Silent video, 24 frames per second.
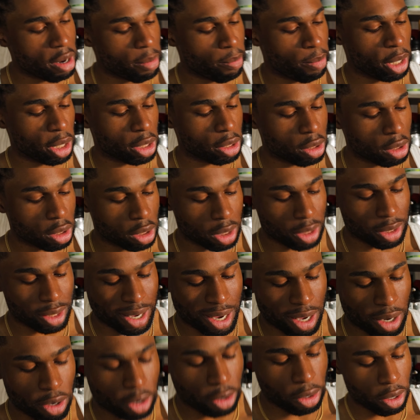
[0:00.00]
in the pickle
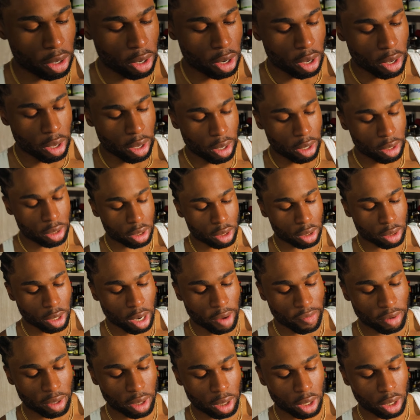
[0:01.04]
container. Just
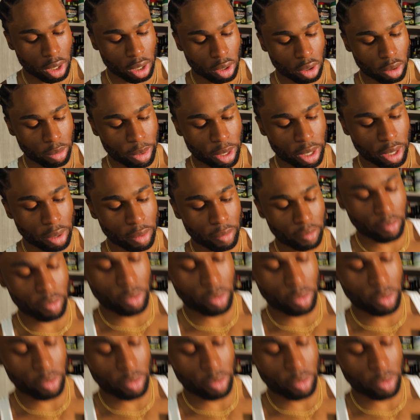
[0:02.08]
have a little bit,